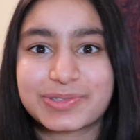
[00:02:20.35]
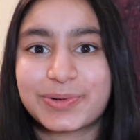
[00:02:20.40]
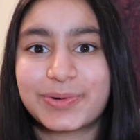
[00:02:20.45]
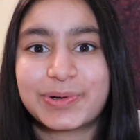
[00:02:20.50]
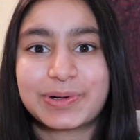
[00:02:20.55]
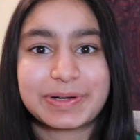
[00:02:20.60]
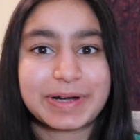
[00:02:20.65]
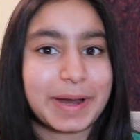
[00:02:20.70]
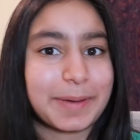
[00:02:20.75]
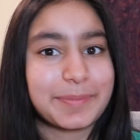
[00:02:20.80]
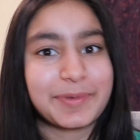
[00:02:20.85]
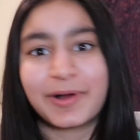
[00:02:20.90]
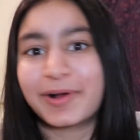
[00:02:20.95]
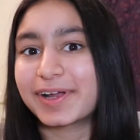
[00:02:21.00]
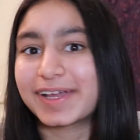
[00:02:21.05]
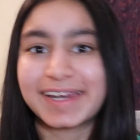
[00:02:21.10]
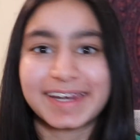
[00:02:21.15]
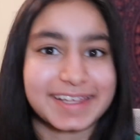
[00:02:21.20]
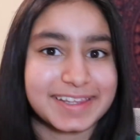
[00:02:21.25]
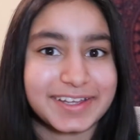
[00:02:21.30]
or I'm not
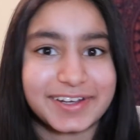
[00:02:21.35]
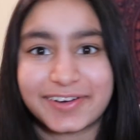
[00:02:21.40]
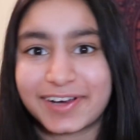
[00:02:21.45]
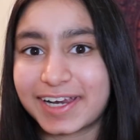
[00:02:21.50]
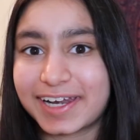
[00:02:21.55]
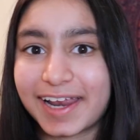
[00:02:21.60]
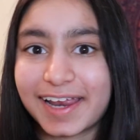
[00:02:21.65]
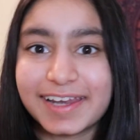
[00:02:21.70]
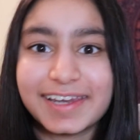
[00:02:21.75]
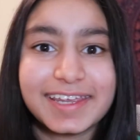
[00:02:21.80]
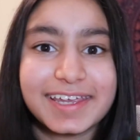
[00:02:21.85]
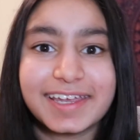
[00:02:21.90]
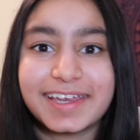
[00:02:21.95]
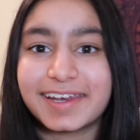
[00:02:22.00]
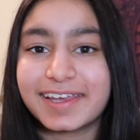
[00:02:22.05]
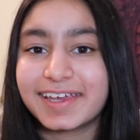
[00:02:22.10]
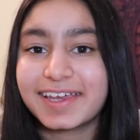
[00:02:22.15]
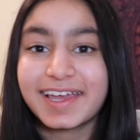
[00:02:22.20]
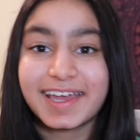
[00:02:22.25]
getting the grade I need